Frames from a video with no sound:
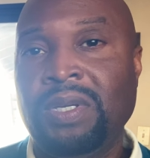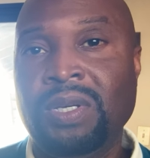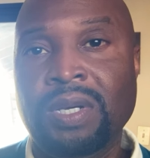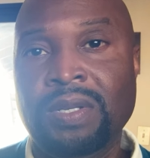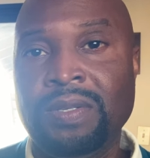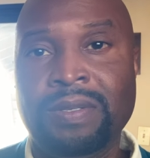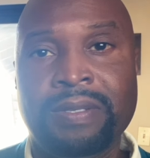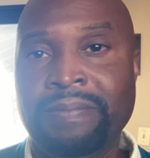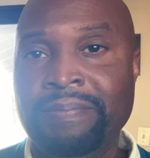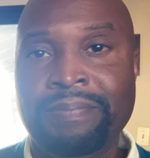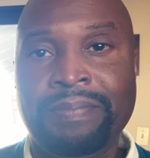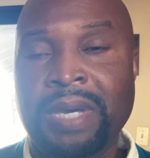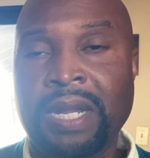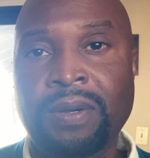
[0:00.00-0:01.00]
because,
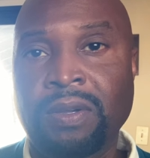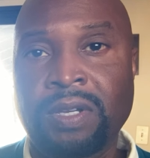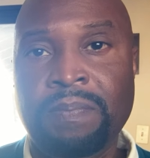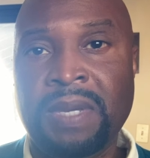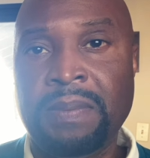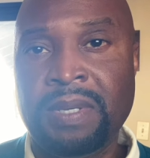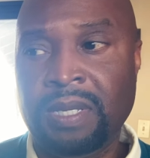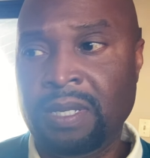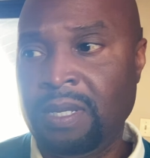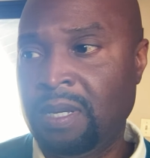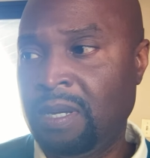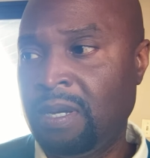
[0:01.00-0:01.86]
I don't know, maybe